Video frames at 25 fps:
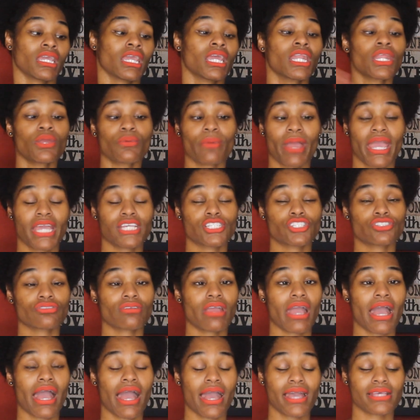
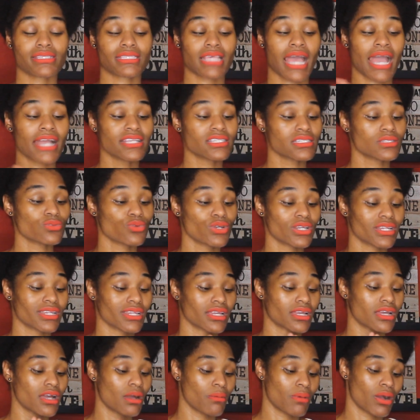Anyways, you guys, I just
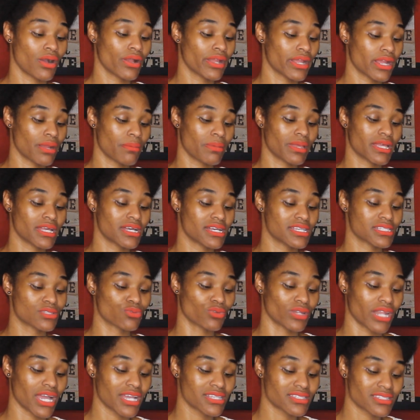wanted to come on here
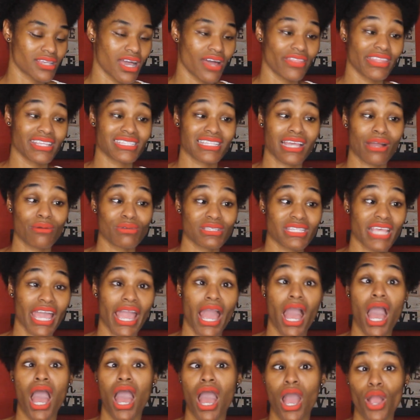because when I saw this, I
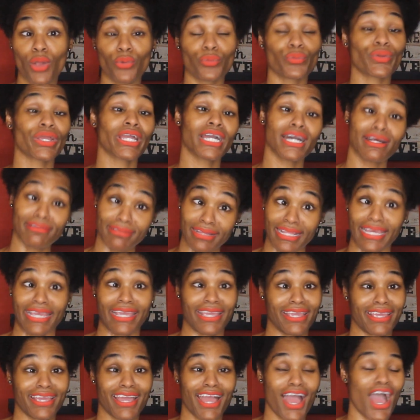was like, oh,
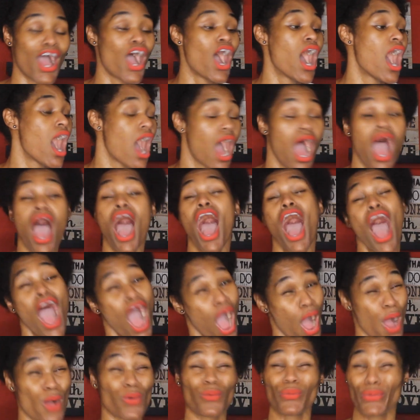really?
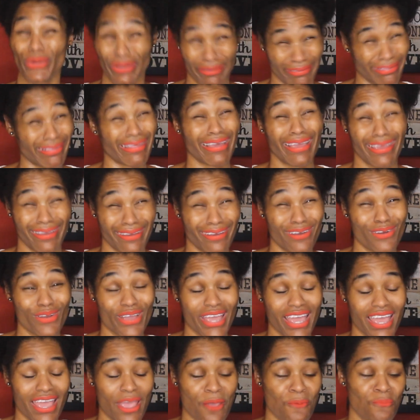Oh, really?
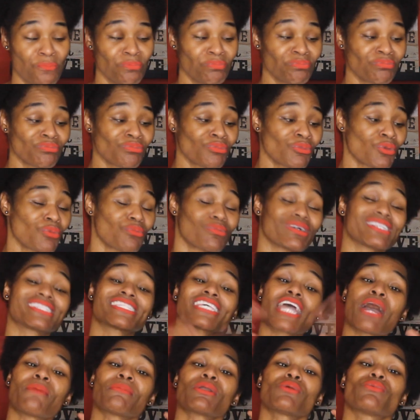Okay.
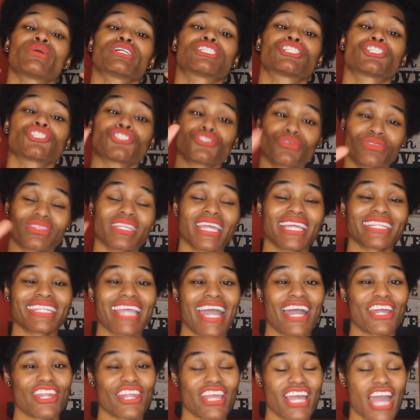But tell me what you
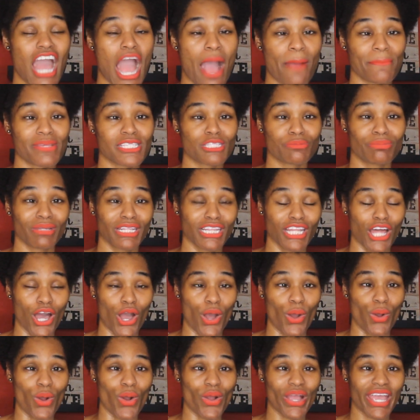think down in the comments
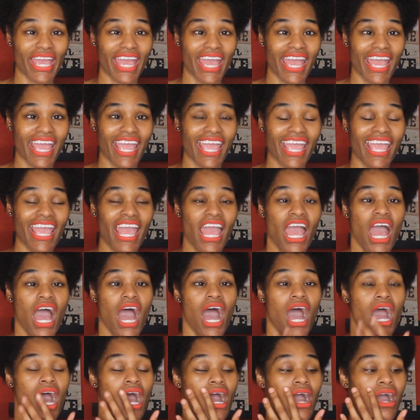below, okay?
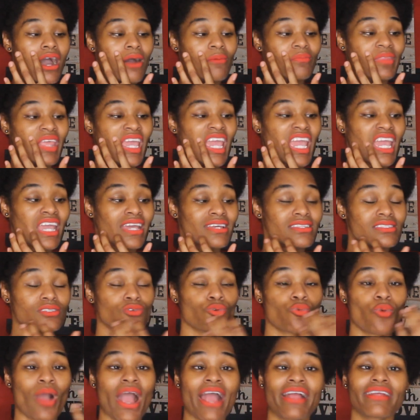Um,
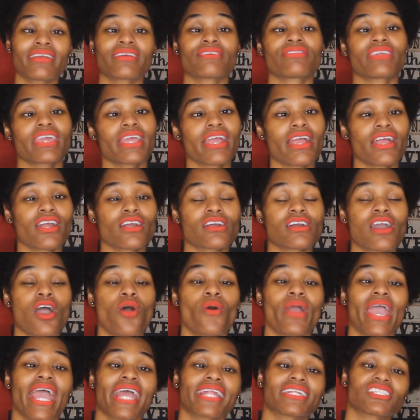and while you're
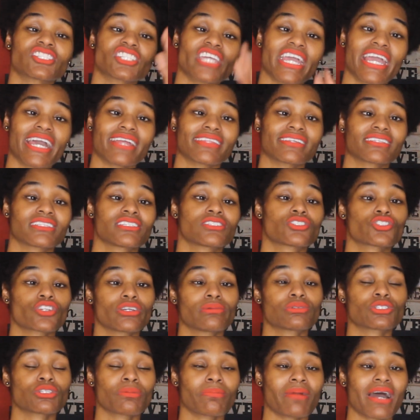there, go ahead and check out the
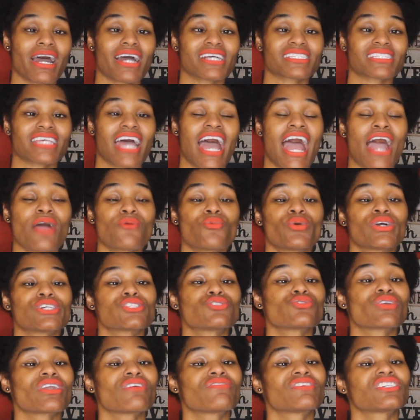description box. I
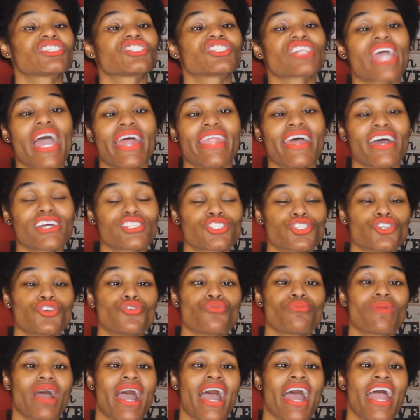want to give a shout out
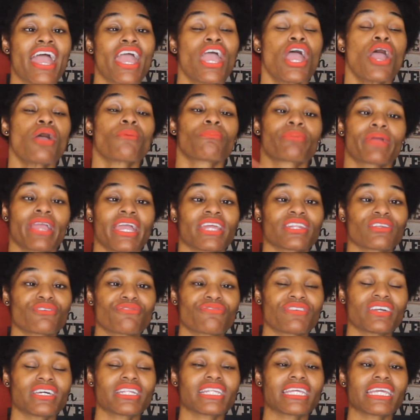to my
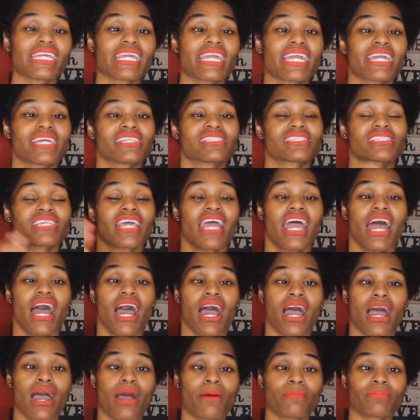brand affiliates,
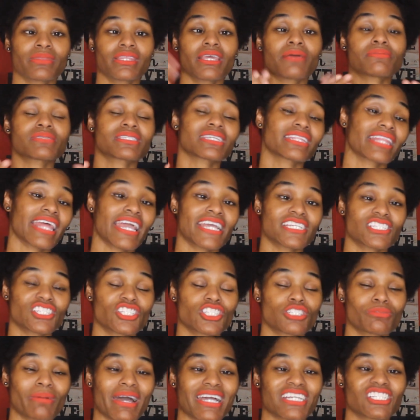um, Lips and
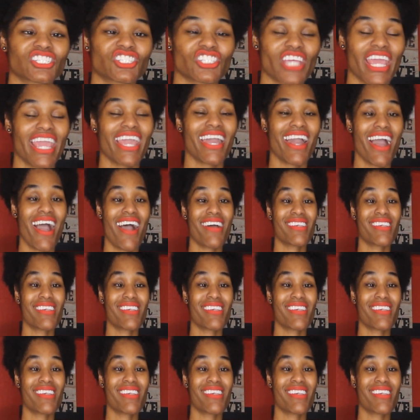Lashes by Shay